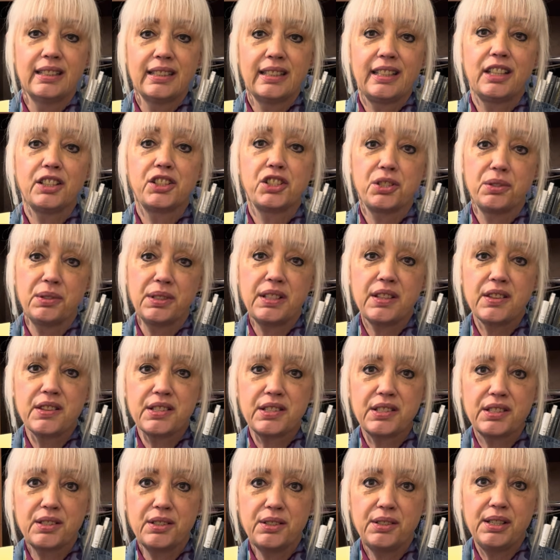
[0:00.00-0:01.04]
get you into the
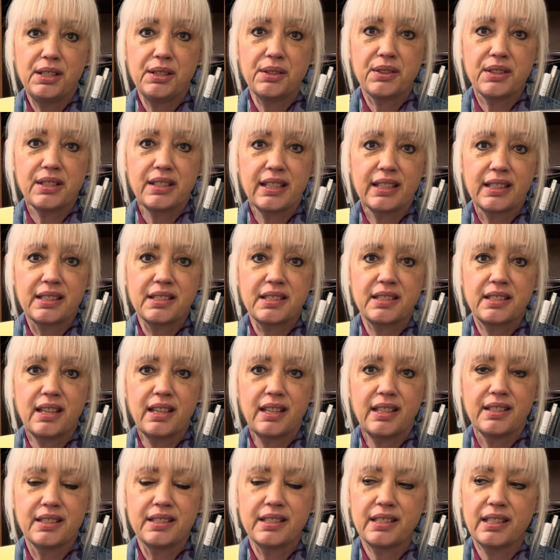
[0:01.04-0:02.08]
studio the next day
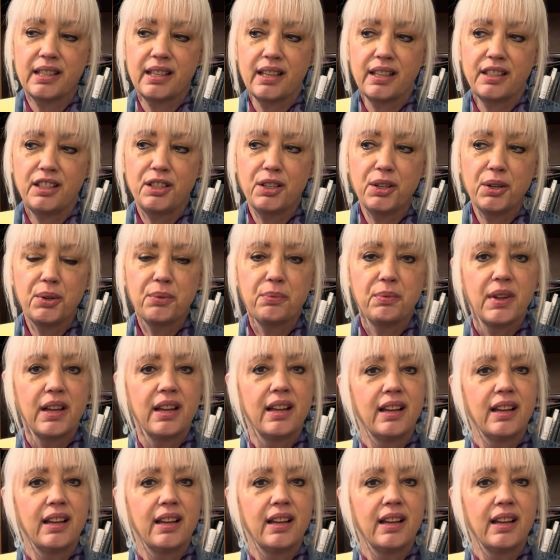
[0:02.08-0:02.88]
and say, you know,